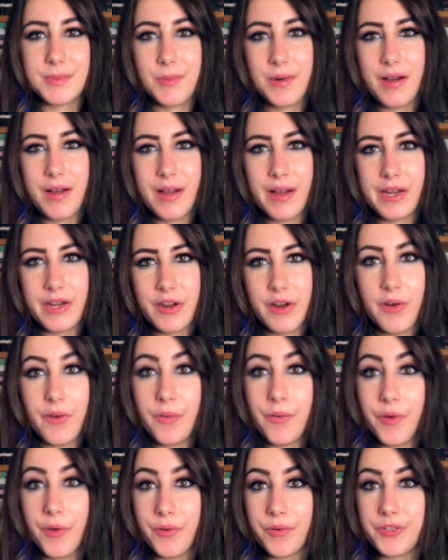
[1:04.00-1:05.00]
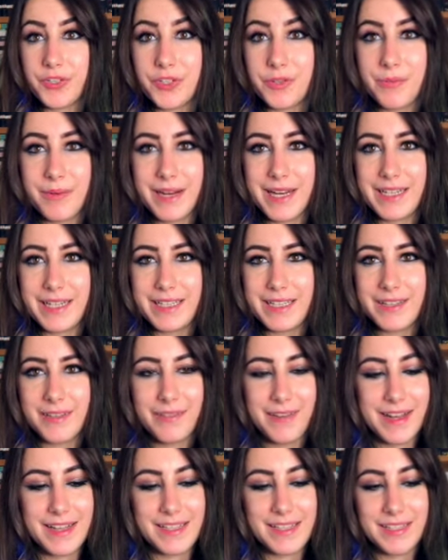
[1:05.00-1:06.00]
why I know not to read the
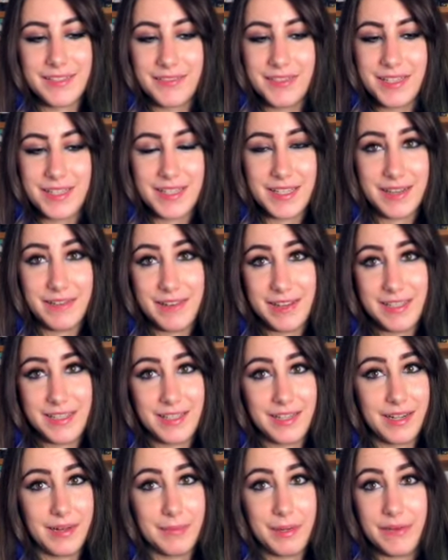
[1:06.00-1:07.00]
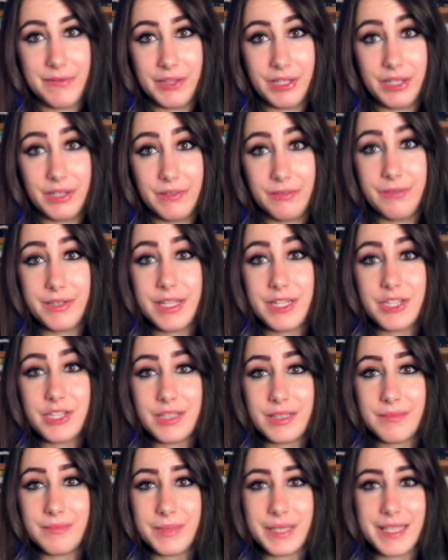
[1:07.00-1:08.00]
rest of the series, and I'm never gonna finish
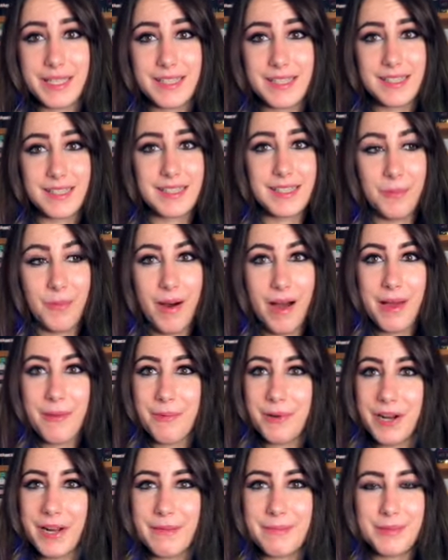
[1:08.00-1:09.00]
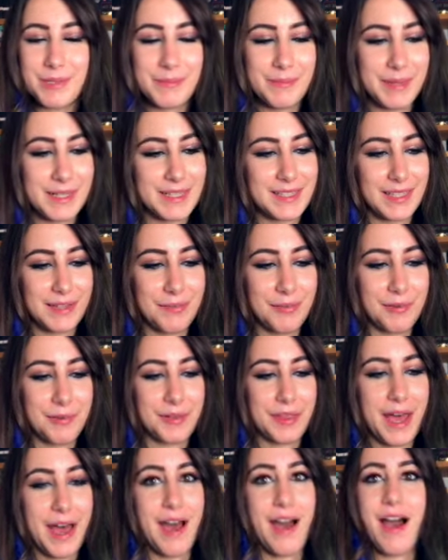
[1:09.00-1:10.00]
it, because why would I put myself through
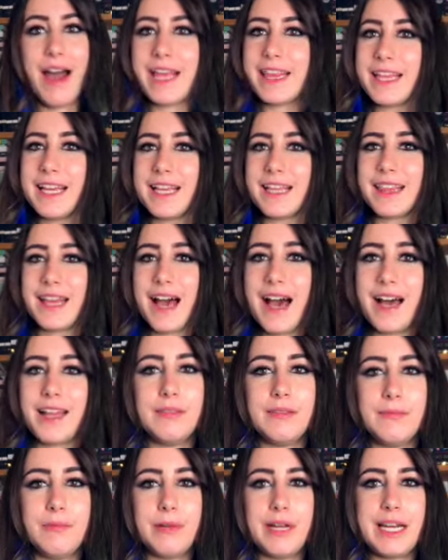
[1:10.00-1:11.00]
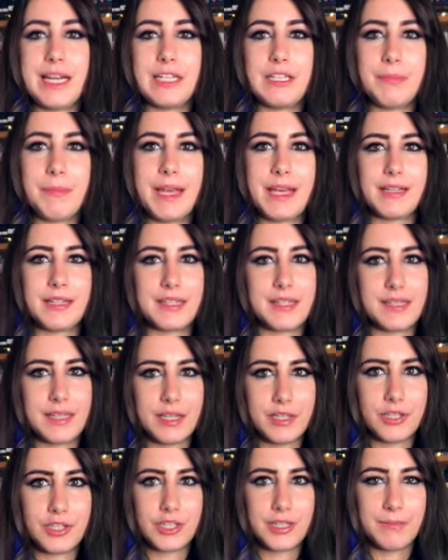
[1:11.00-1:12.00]
that? I think that we need to make a
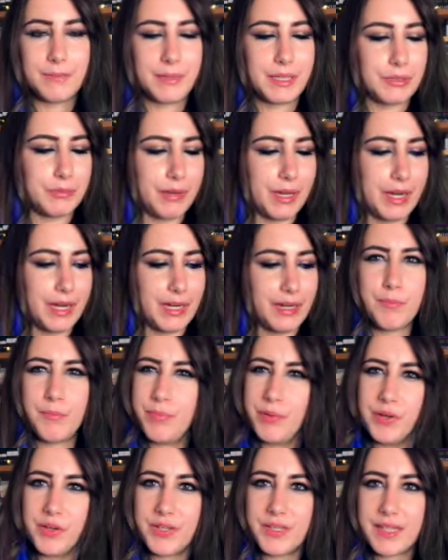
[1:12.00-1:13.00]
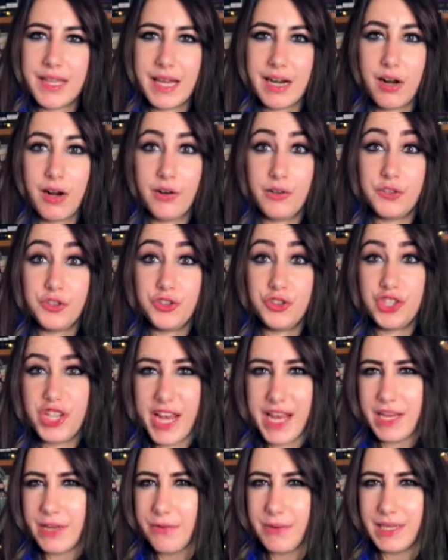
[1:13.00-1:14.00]
distinction between books that are
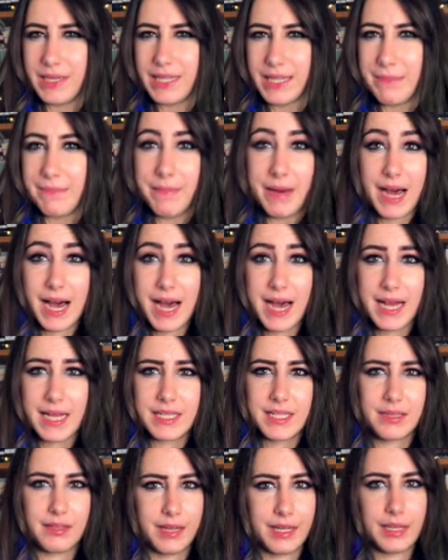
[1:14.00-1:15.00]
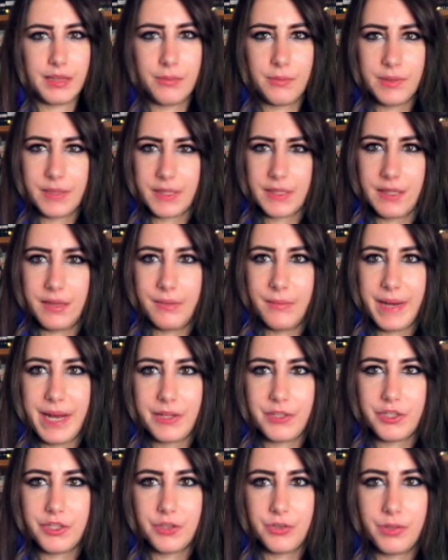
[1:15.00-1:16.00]
genuinely bad, like the ones that I'm
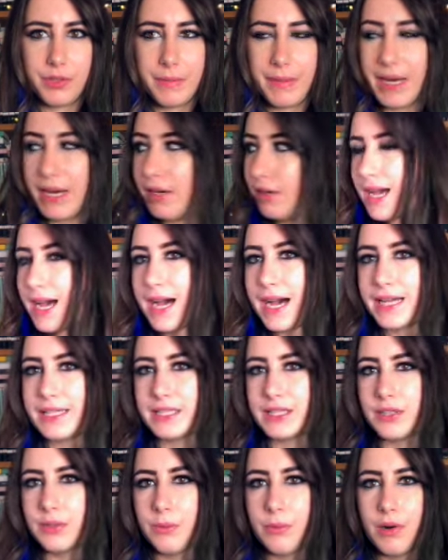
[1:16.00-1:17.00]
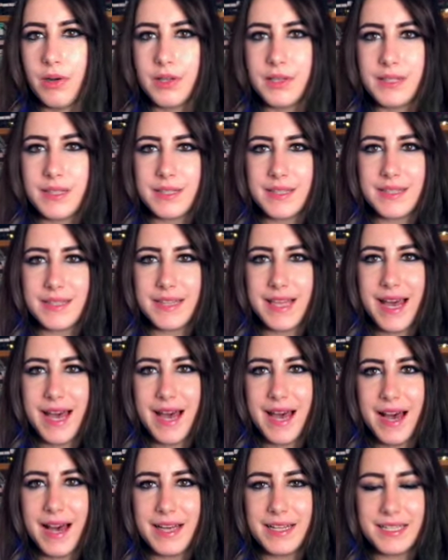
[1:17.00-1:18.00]
about to talk about, and the ones
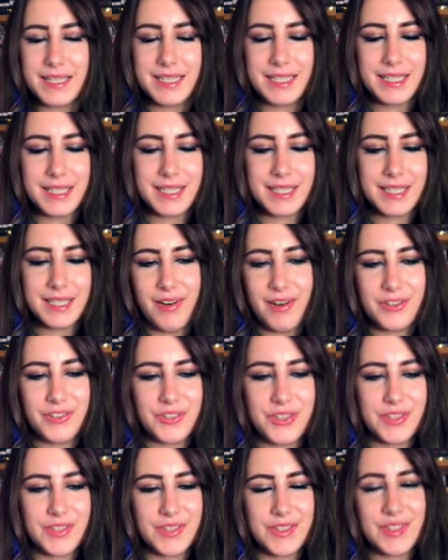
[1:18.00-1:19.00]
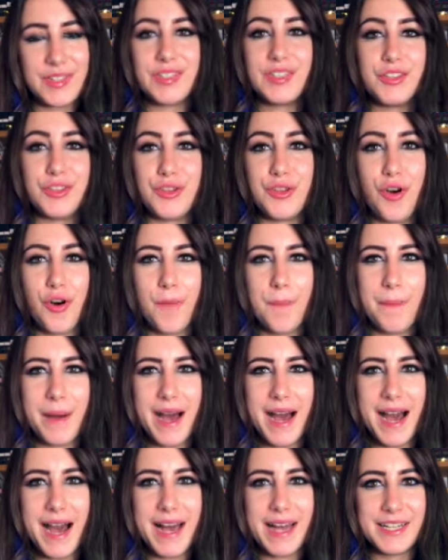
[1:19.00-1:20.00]
that are just not
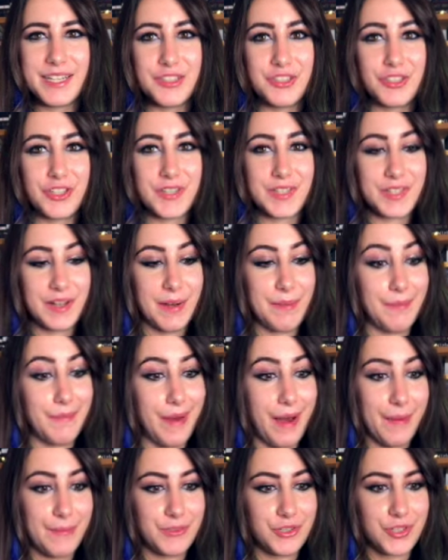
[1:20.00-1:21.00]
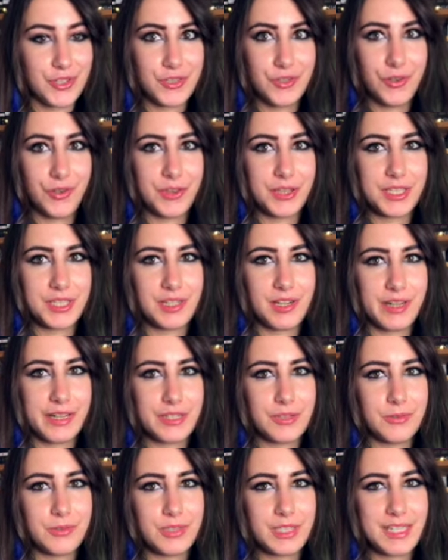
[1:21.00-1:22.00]
bad, just I'm just not the
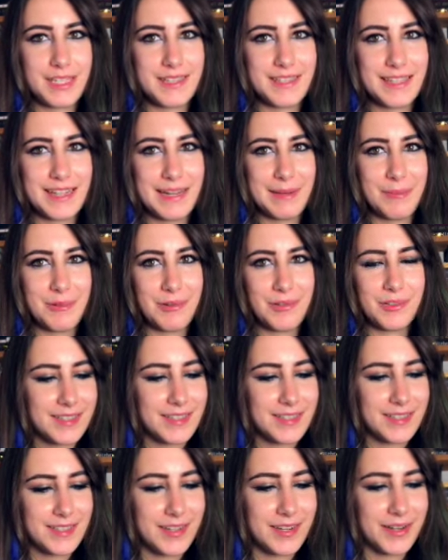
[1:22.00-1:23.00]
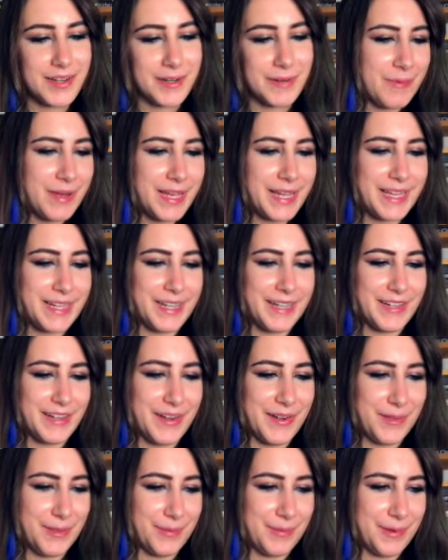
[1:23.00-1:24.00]
target audience anymore. So we're gonna
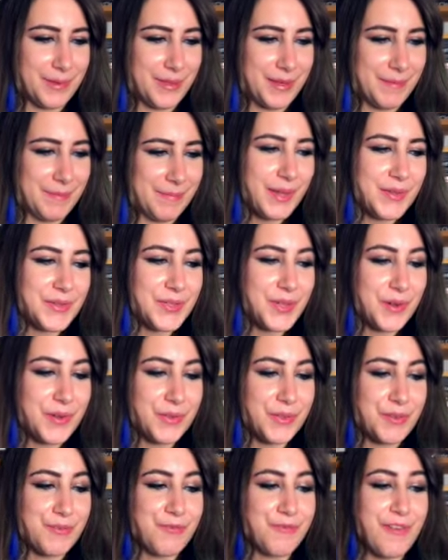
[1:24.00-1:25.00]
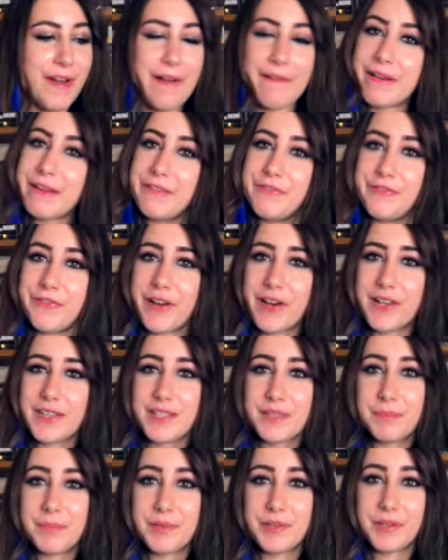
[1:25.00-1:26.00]
go through them. So the very
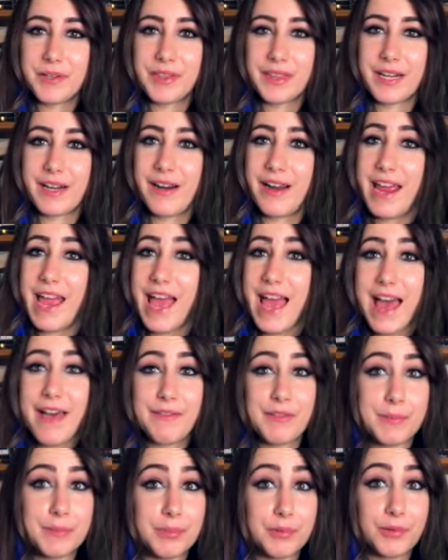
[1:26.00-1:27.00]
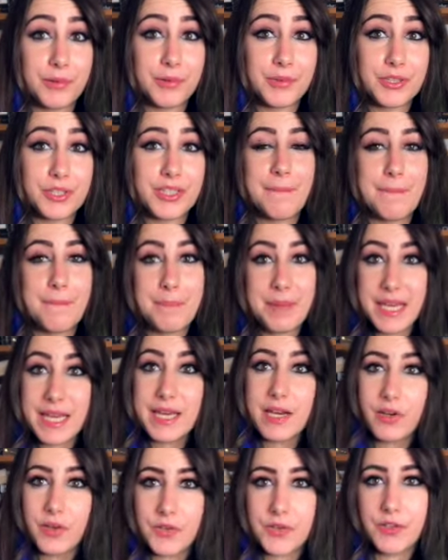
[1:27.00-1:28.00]
first book that I ever bought
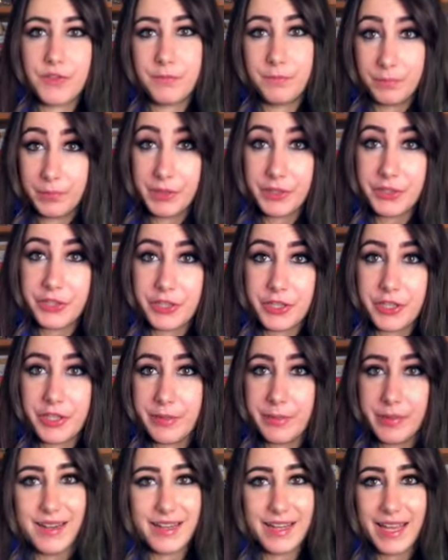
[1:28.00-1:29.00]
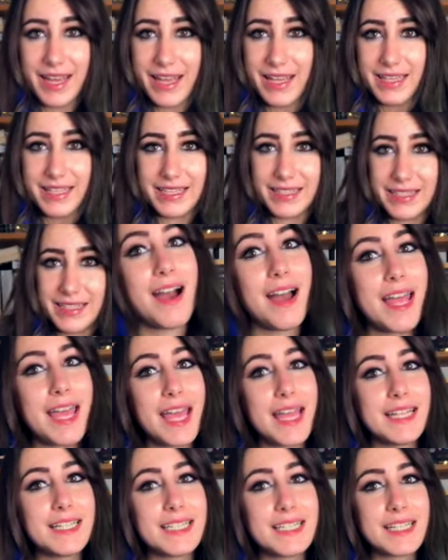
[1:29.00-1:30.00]
because of booktube, I hated
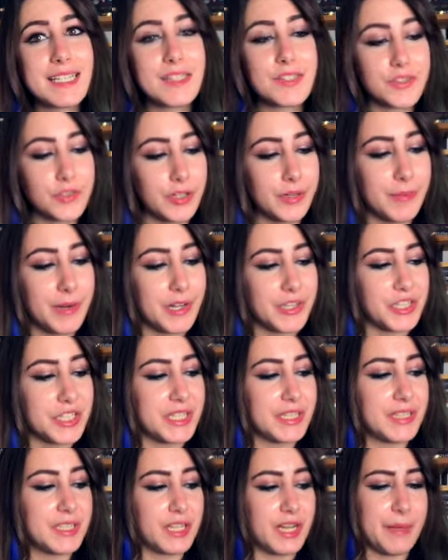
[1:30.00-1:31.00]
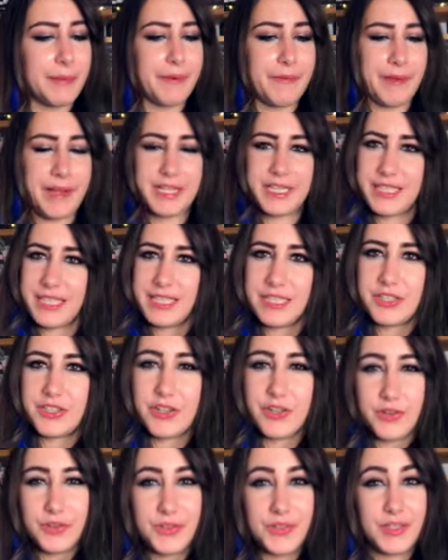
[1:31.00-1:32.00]
it so much, and at the time I rated it
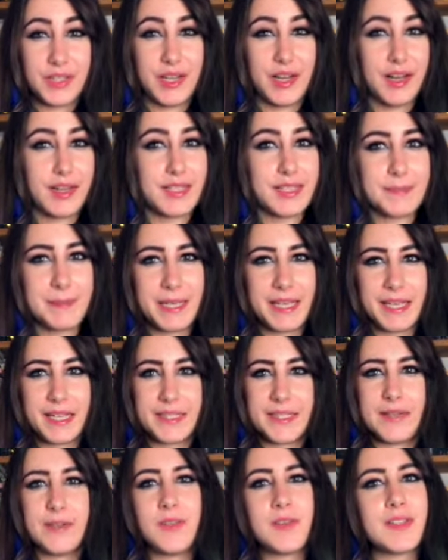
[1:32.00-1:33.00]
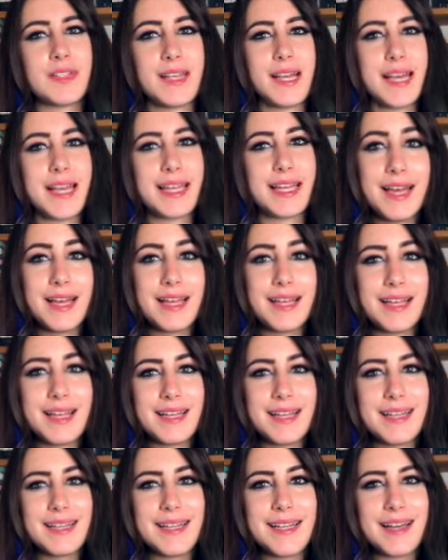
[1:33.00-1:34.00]
2 stars because I was like,
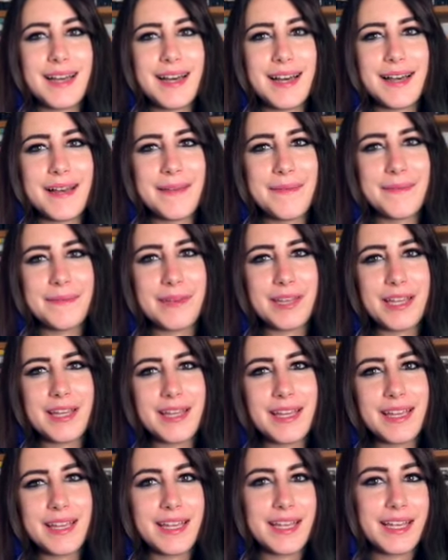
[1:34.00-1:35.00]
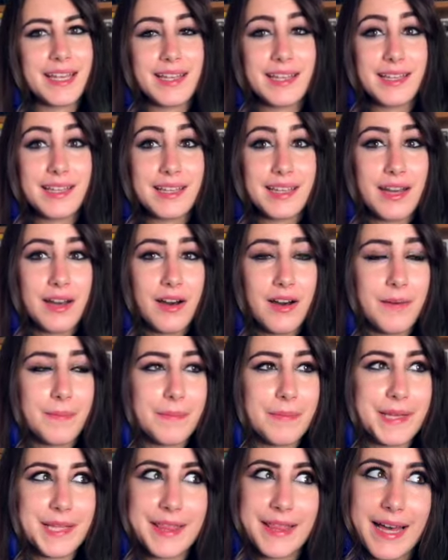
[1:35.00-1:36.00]
I mean, it can't
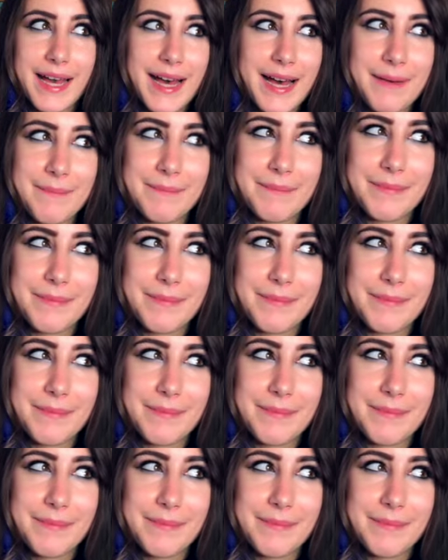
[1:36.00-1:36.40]
be that